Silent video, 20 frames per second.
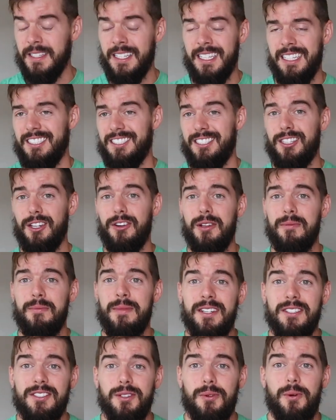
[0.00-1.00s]
There's 30
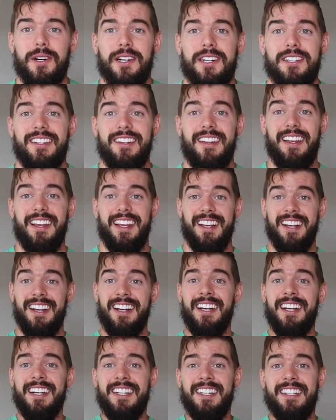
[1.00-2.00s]
minutes of work today.
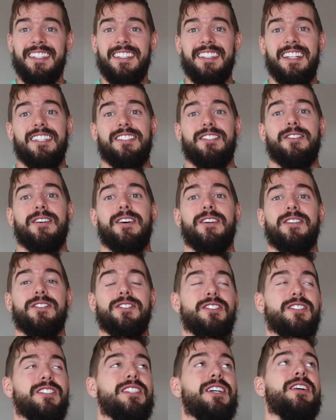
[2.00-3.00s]
That's all,
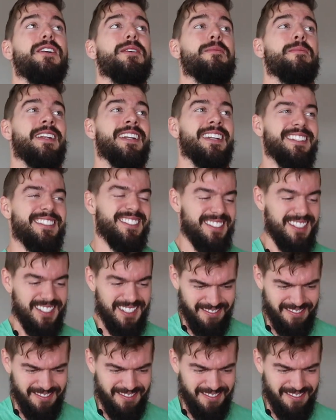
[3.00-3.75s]
just 30 minutes.